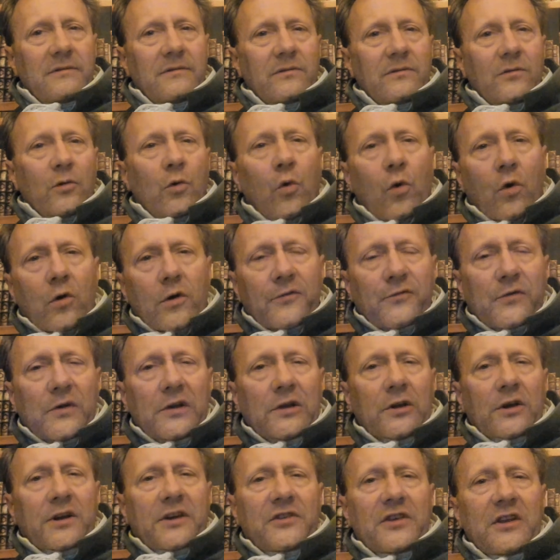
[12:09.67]
Or if we
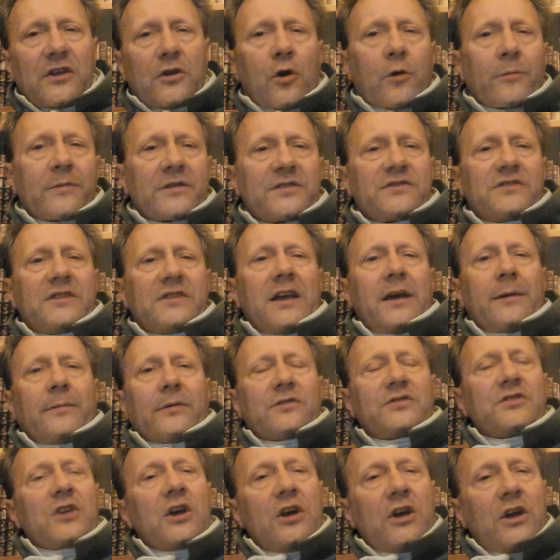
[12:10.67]
look at the enormous
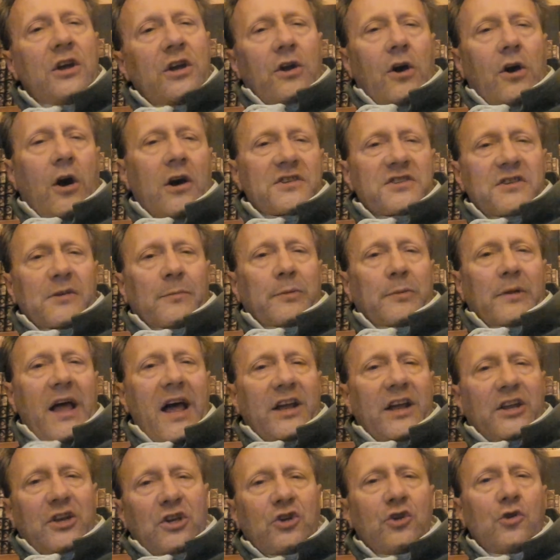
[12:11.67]
damage caused to
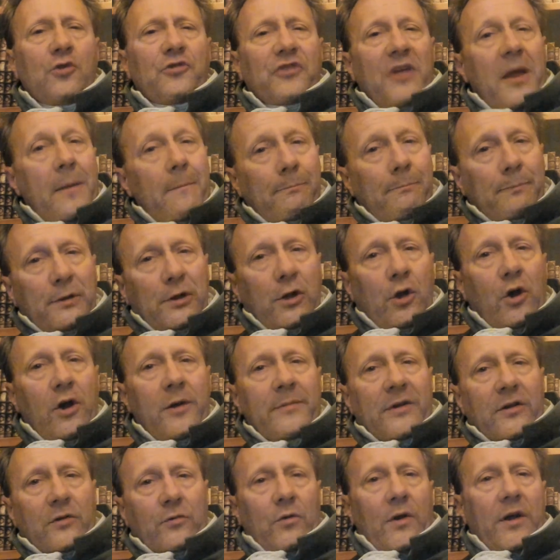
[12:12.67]
black youth
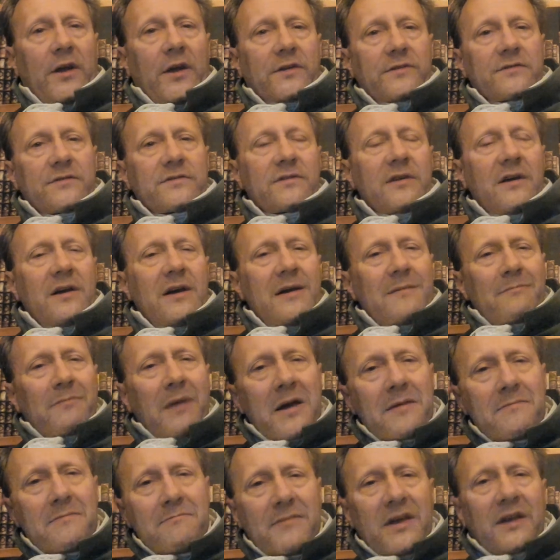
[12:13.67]
employment rates
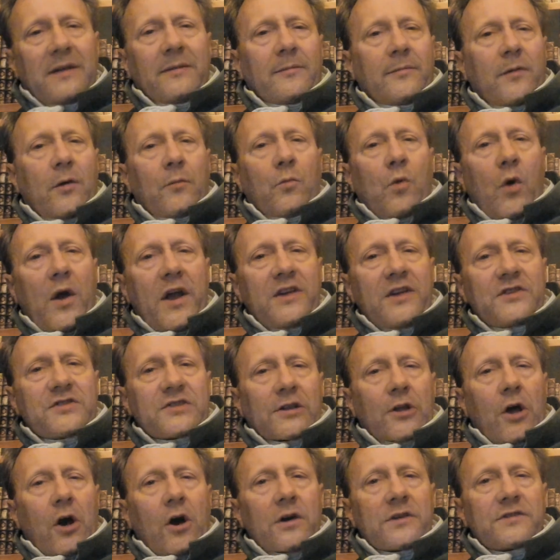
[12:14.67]
by minimum wage
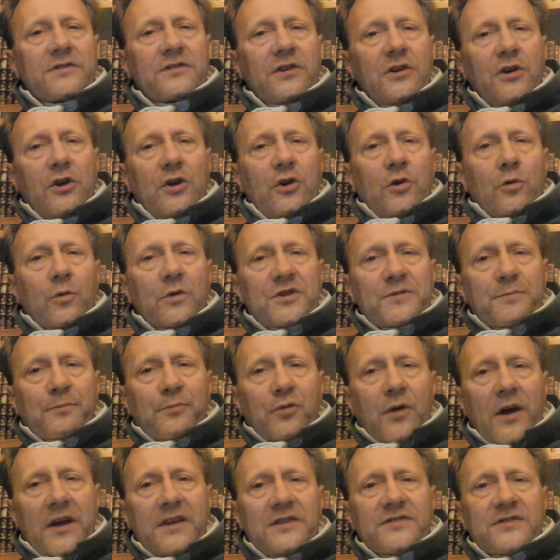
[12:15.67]
laws, which
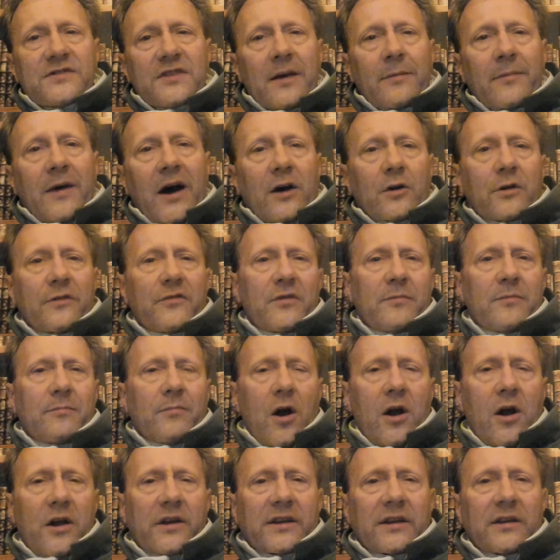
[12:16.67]
price them out of the
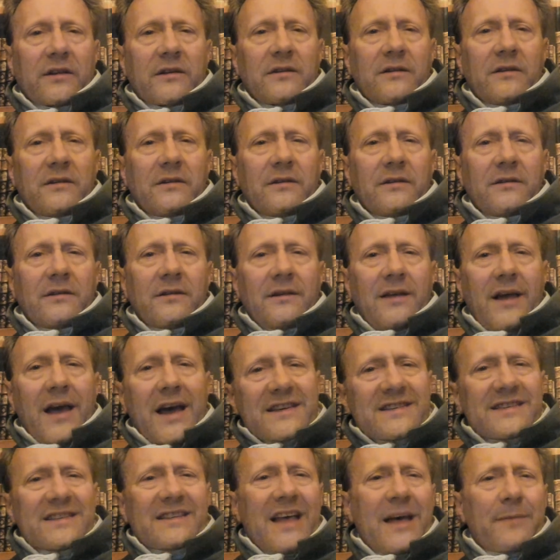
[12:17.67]
market,
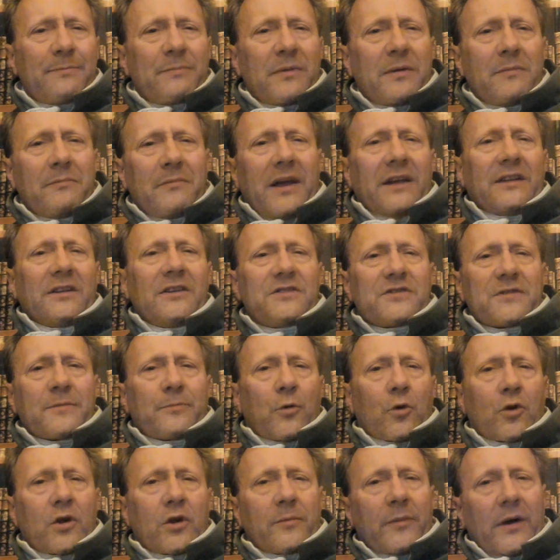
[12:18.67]
hasn't that been mainly
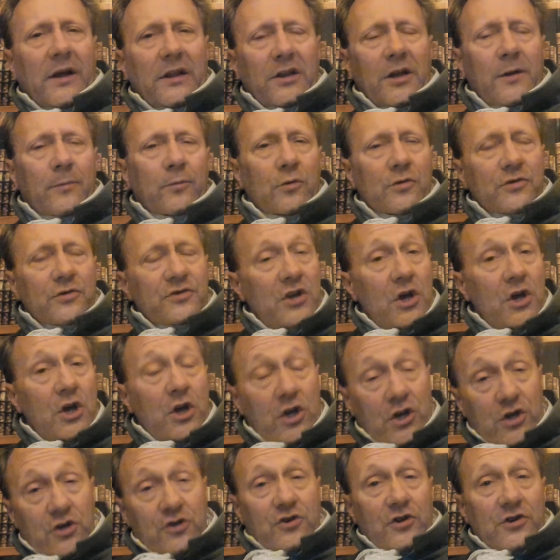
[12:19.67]
supported by liberals
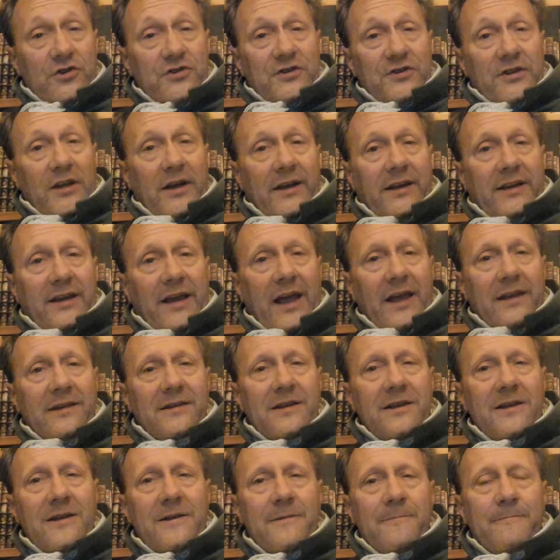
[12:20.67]
just like
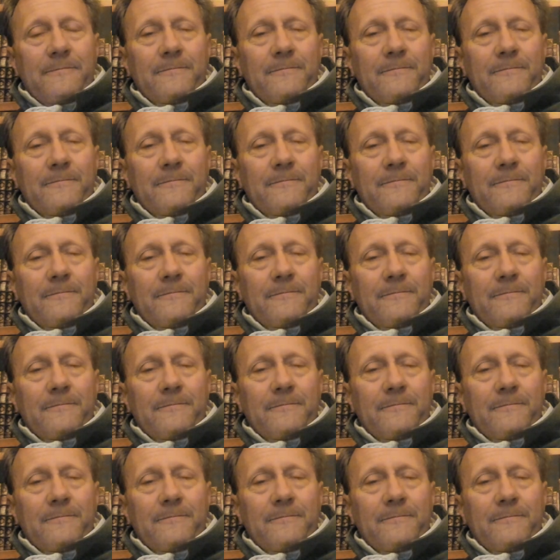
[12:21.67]
Kendi?